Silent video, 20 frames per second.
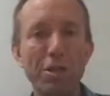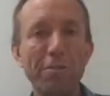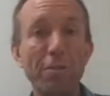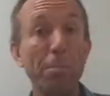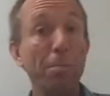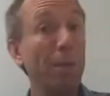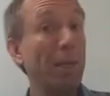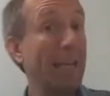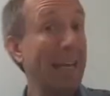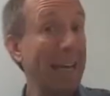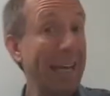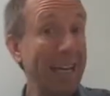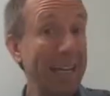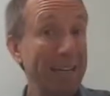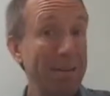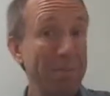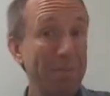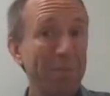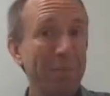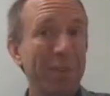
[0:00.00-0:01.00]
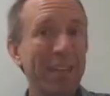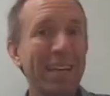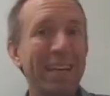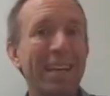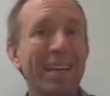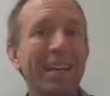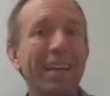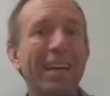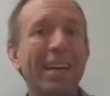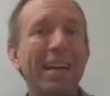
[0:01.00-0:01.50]
of a plane,
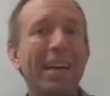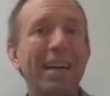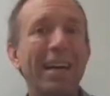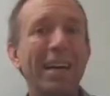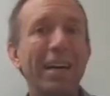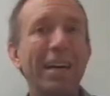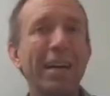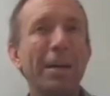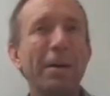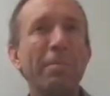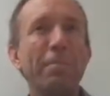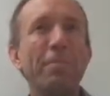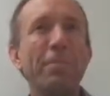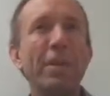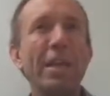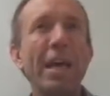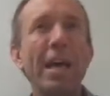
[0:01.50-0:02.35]
um,